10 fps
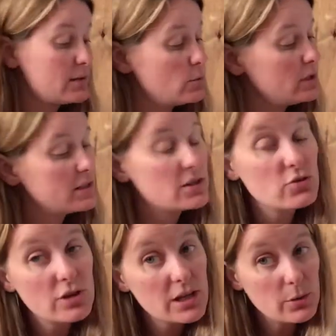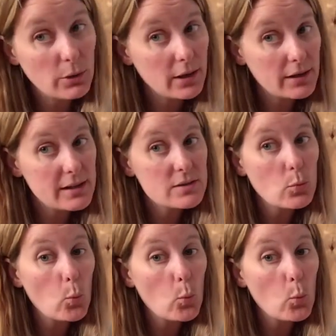one is a tricky word. It's